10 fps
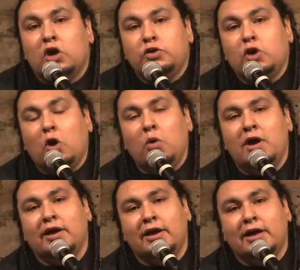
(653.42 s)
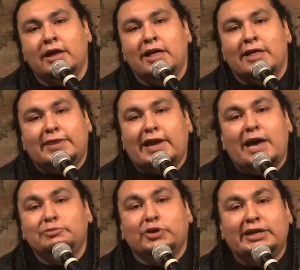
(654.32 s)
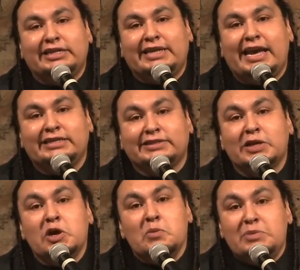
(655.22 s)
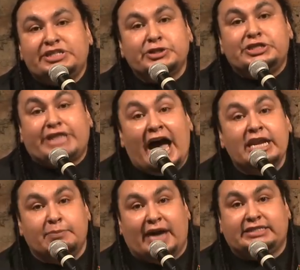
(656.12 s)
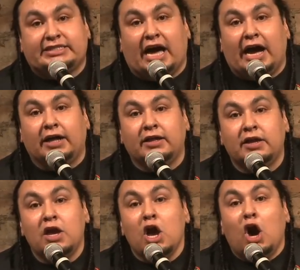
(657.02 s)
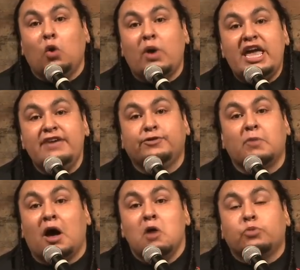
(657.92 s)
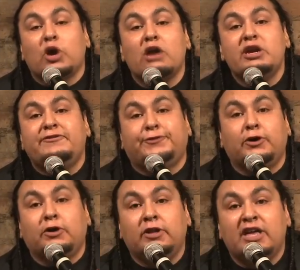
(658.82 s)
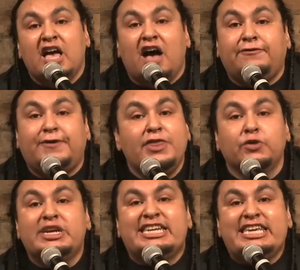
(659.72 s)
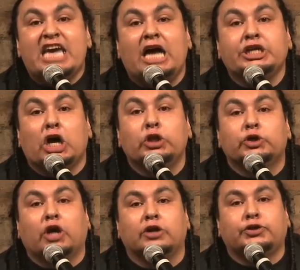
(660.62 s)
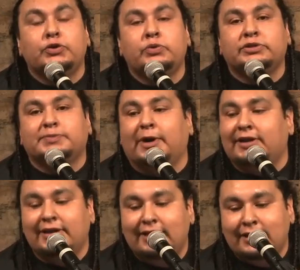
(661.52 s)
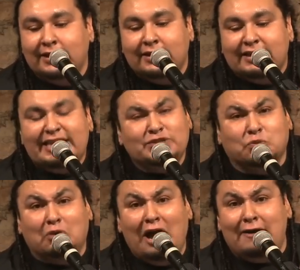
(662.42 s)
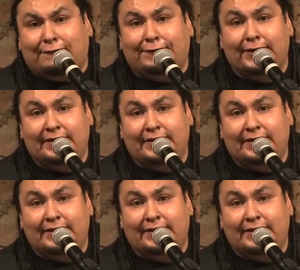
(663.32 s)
Know that I'm trying to dance Mr. Dynamite style, away from a prairie full of feathery neon-colored cartoons, but it's rough.